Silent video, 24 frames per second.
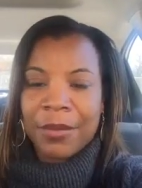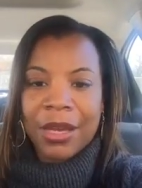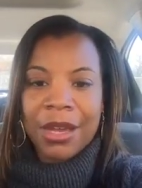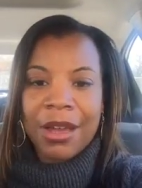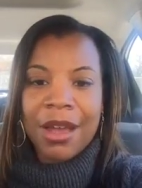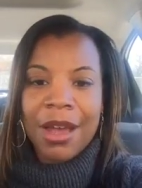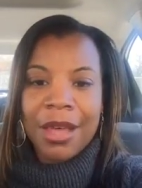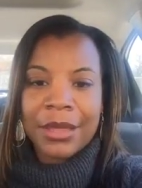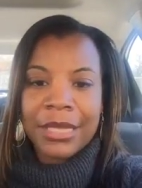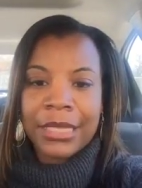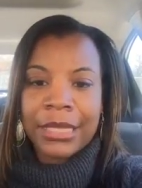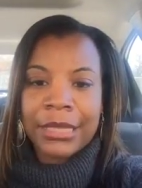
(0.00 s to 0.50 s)

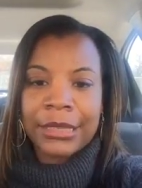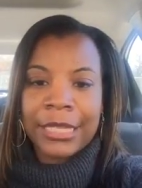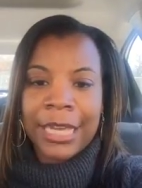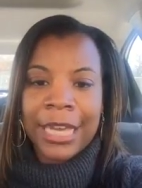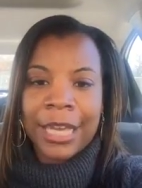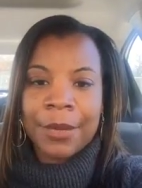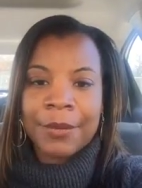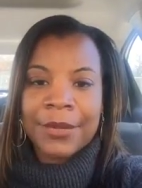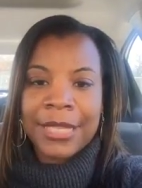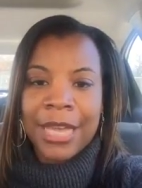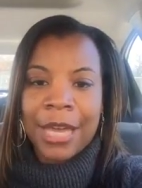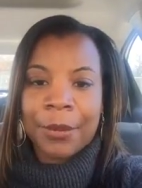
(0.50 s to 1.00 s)
call any
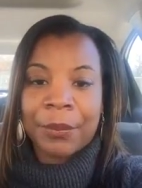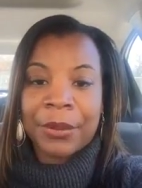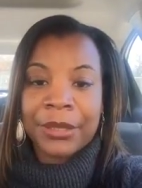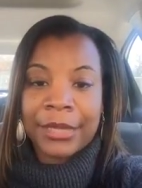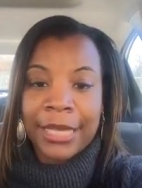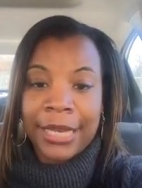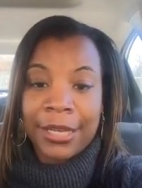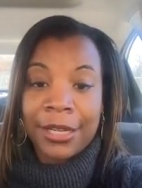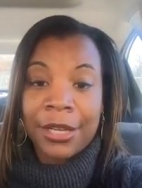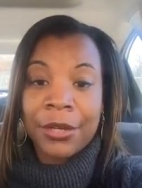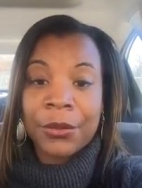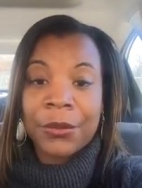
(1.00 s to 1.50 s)
names out, but
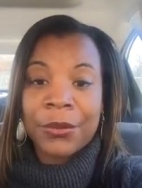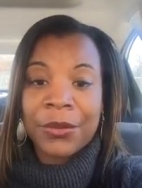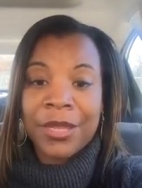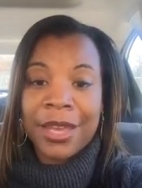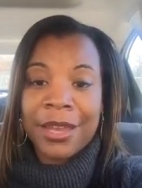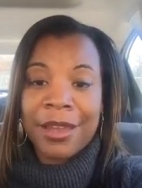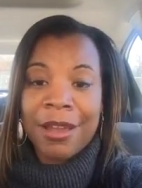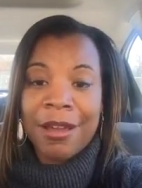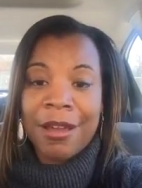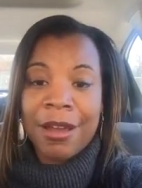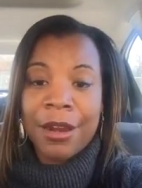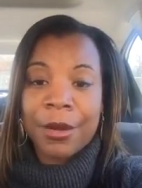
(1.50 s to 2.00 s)
they know who
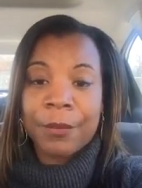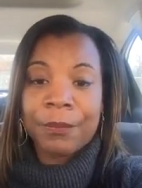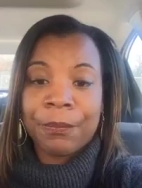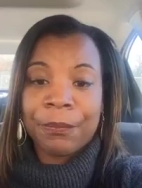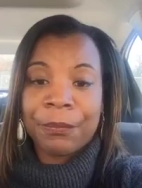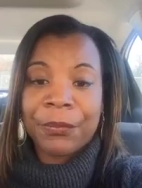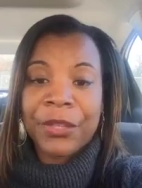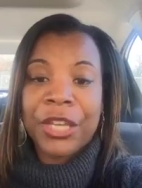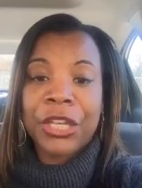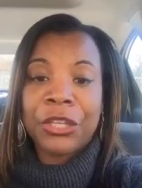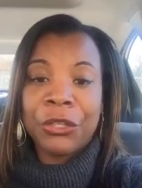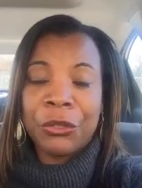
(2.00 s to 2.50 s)
they are,
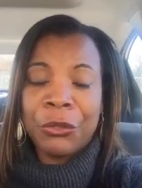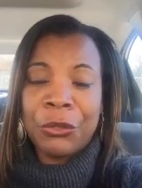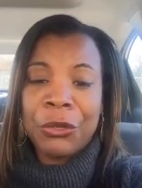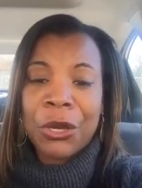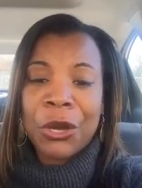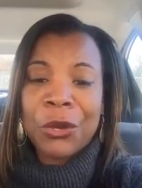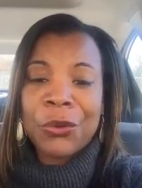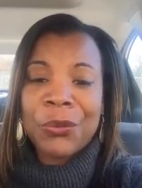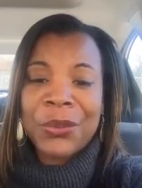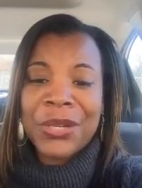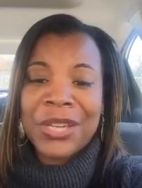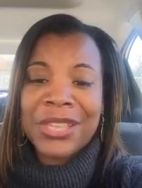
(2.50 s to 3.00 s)
and you
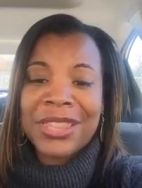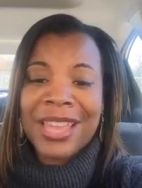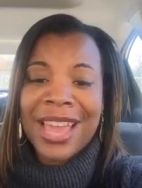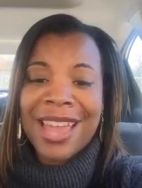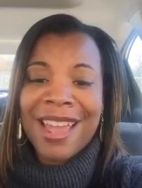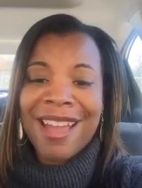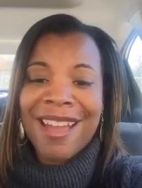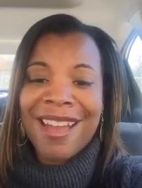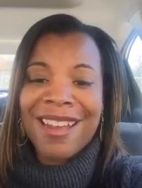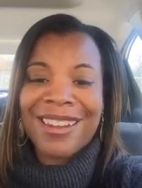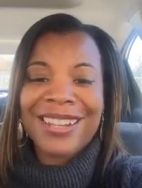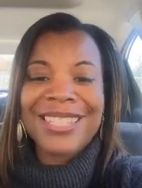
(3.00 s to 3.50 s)
know who
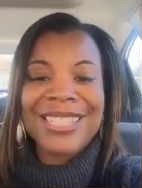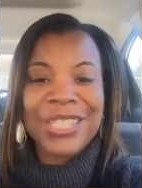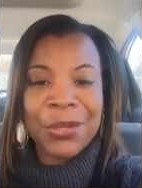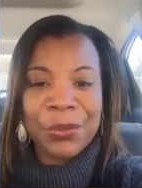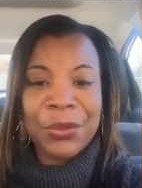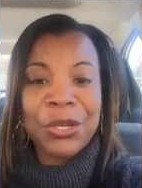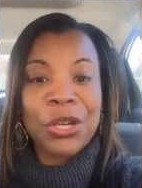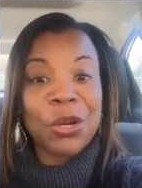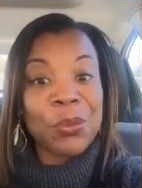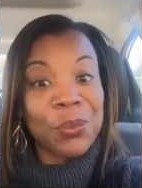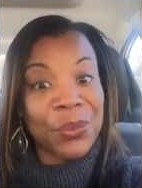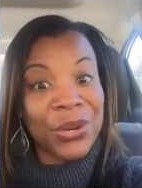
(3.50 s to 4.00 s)
they are, so
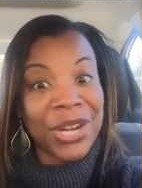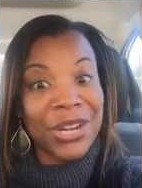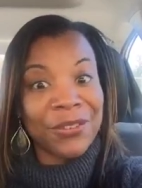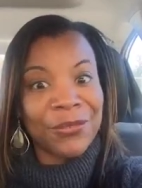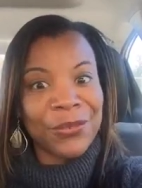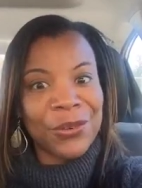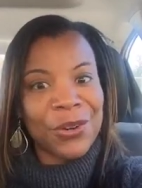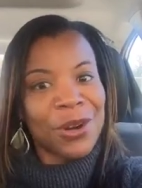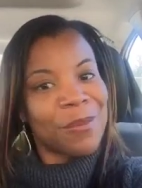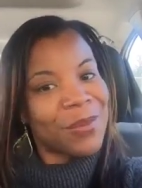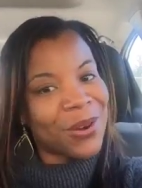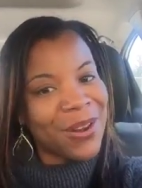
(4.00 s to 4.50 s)
we're going to pray
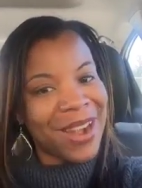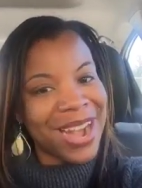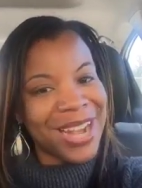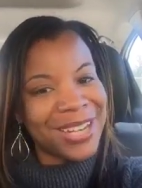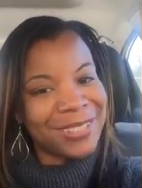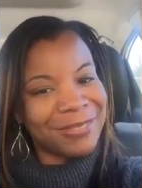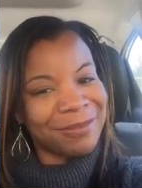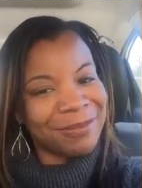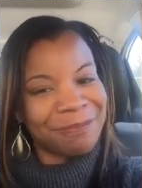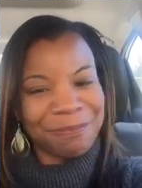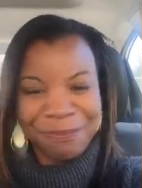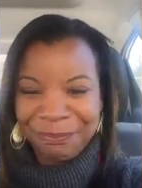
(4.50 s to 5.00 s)
for them, all right?